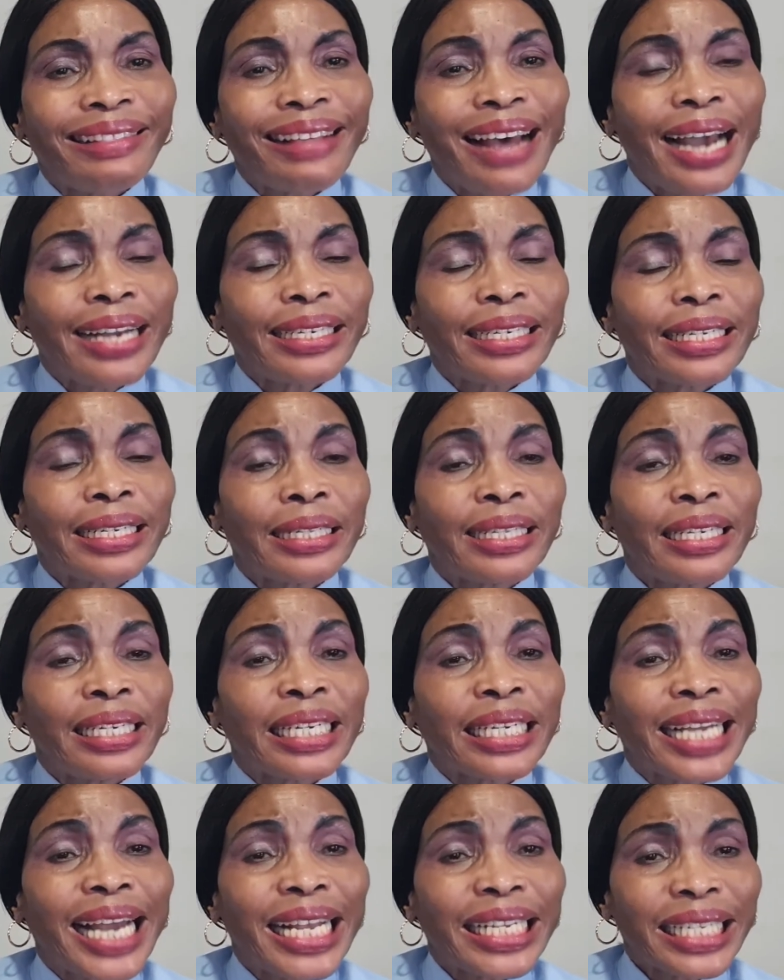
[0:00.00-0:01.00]
that the
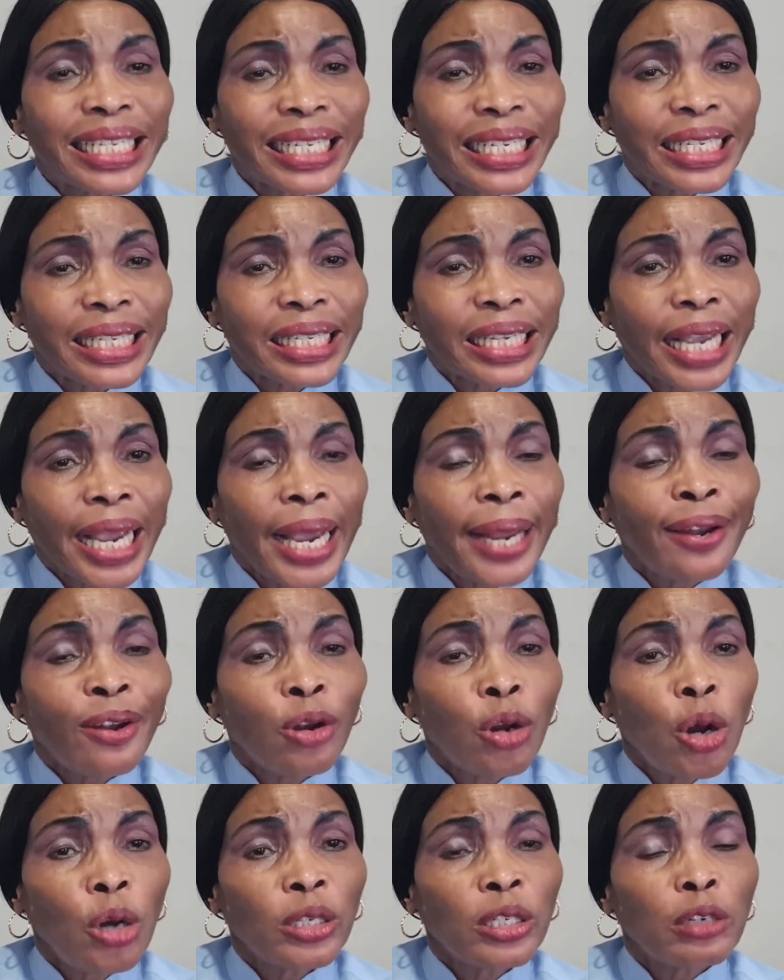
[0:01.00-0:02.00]
testes
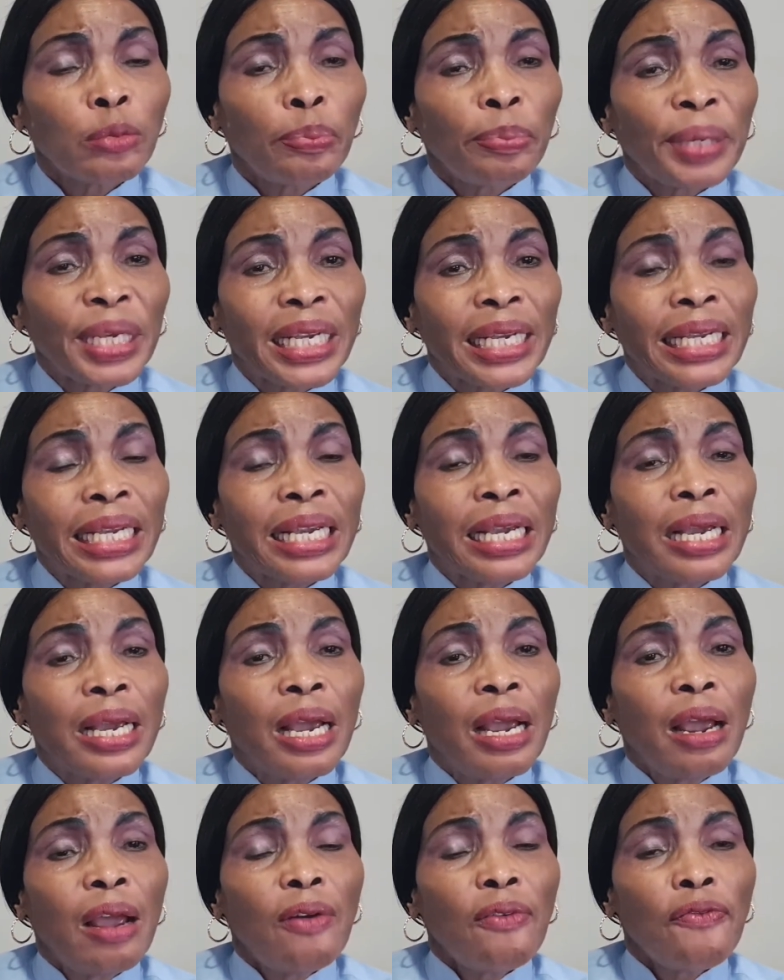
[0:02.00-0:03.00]
cannot be
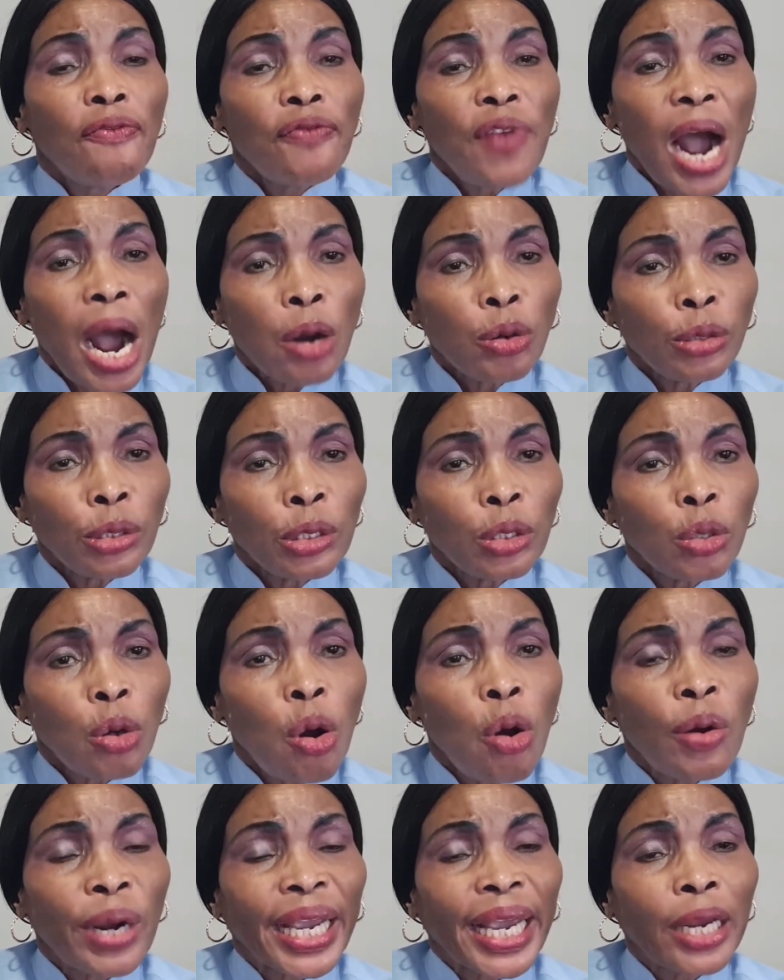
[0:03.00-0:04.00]
found
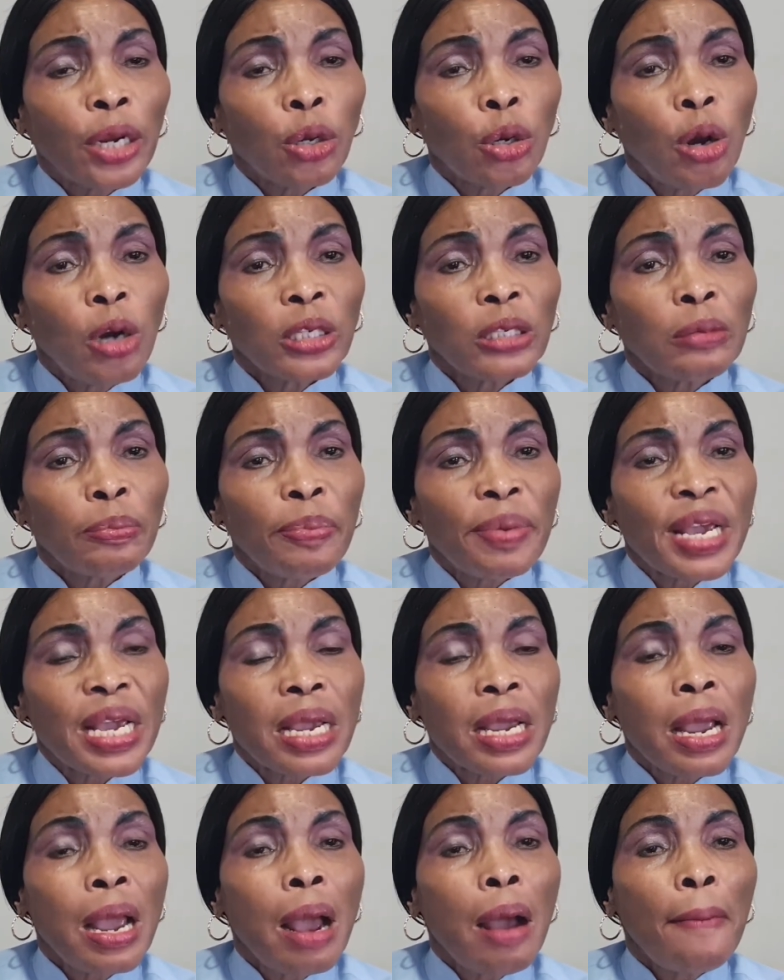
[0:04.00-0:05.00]
or cannot
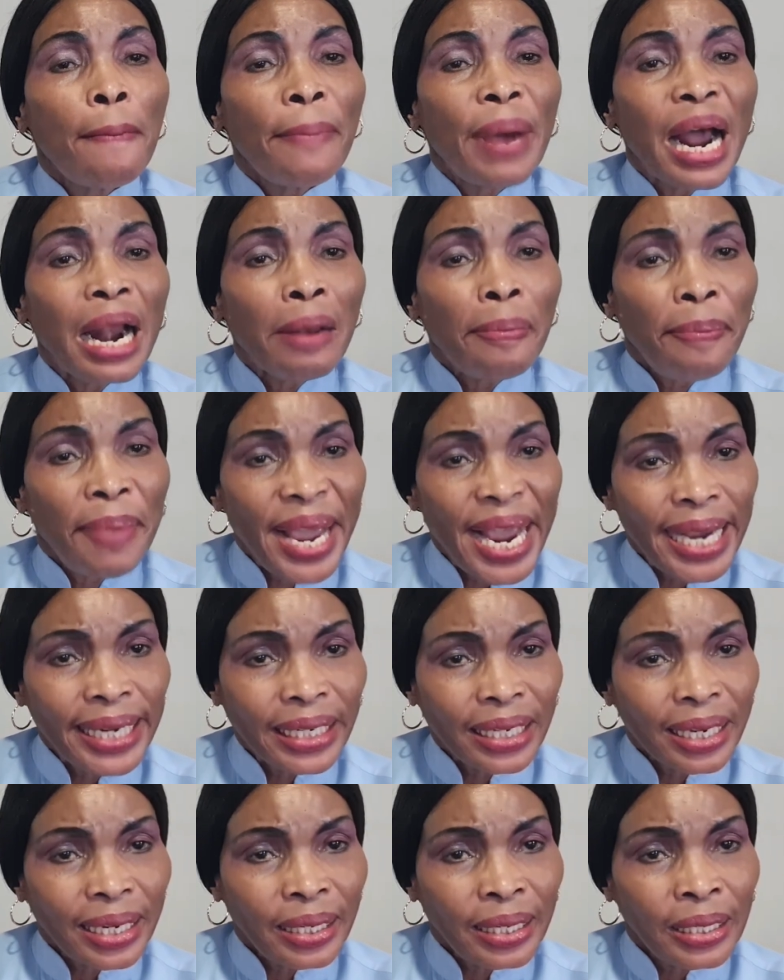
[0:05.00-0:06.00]
be
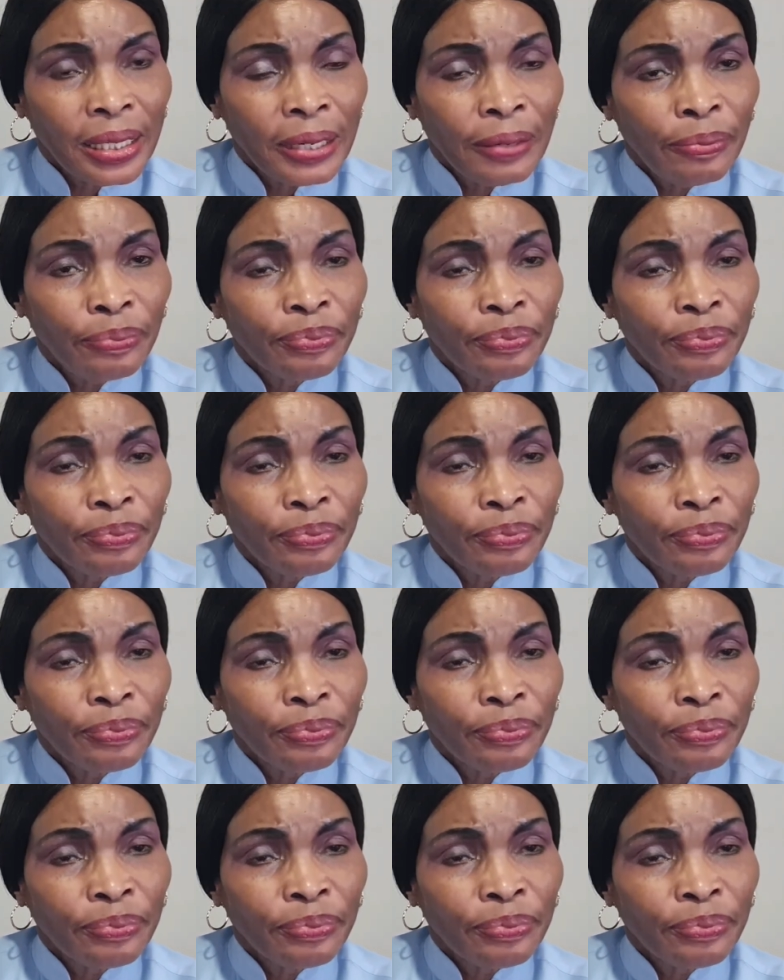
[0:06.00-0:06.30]
palpated.